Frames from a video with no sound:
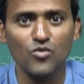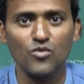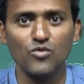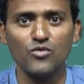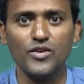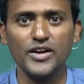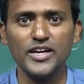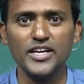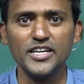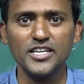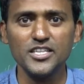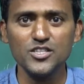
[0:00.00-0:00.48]

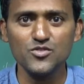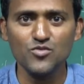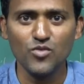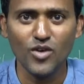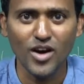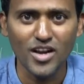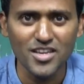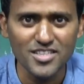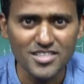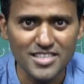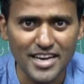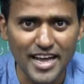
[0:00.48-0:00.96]
When it is
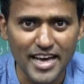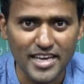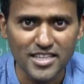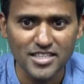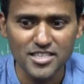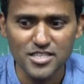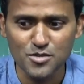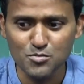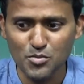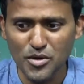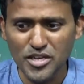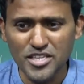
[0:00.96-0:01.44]
falls like
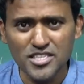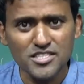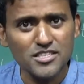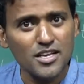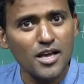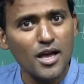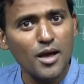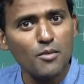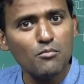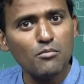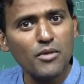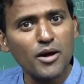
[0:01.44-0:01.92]
this means
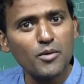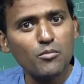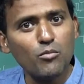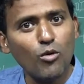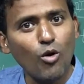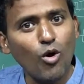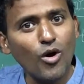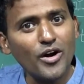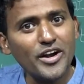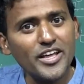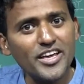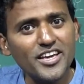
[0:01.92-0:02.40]
my
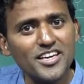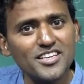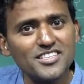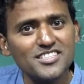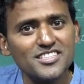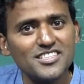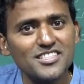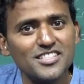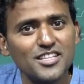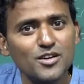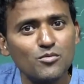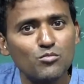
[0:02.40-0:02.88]
body is
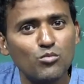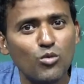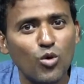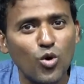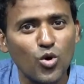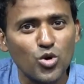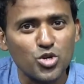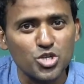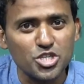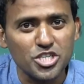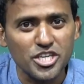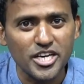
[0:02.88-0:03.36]
in the
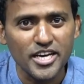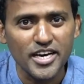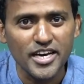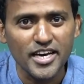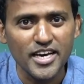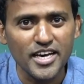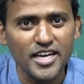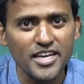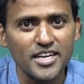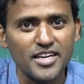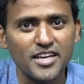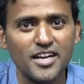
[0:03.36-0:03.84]

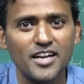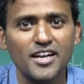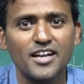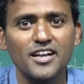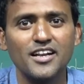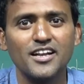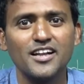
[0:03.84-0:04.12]
motion.